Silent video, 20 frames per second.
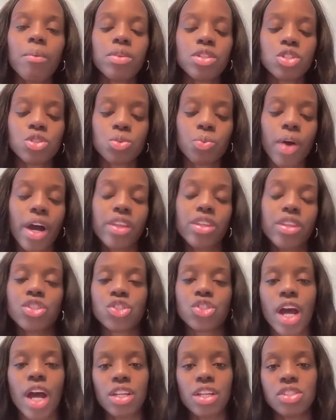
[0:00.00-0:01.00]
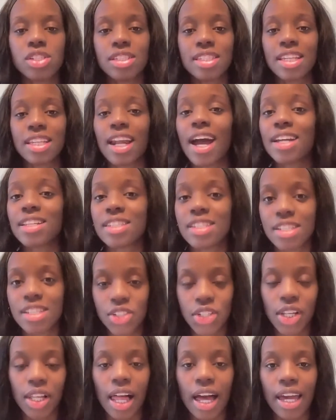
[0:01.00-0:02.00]
which is why the strategies that I
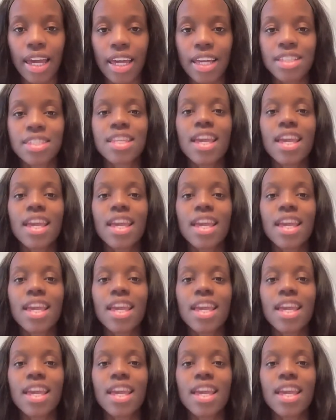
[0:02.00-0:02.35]
teach clients